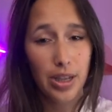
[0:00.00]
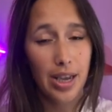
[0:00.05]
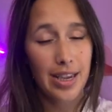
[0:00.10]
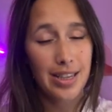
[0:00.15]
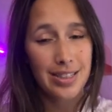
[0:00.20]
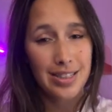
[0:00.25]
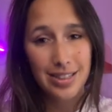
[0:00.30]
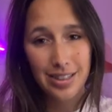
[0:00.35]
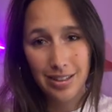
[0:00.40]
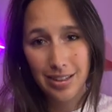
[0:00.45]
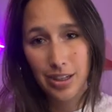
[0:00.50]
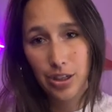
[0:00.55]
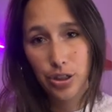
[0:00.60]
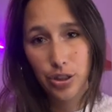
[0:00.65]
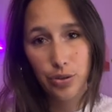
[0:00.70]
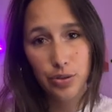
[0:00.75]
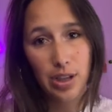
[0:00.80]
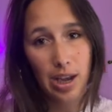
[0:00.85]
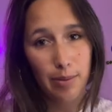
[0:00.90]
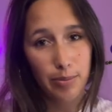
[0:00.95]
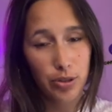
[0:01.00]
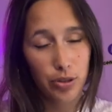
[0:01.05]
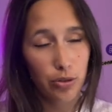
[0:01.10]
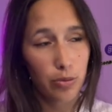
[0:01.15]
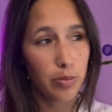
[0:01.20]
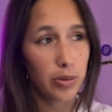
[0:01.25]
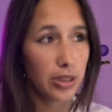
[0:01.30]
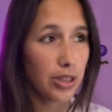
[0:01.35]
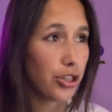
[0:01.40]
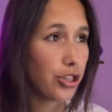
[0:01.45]
I still can use
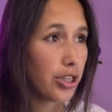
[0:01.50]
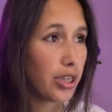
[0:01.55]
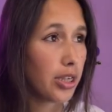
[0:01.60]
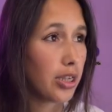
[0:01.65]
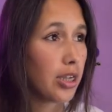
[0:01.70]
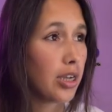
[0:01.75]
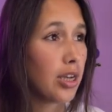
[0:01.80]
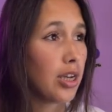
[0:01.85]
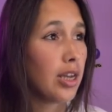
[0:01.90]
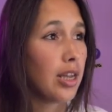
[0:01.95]
absolute position.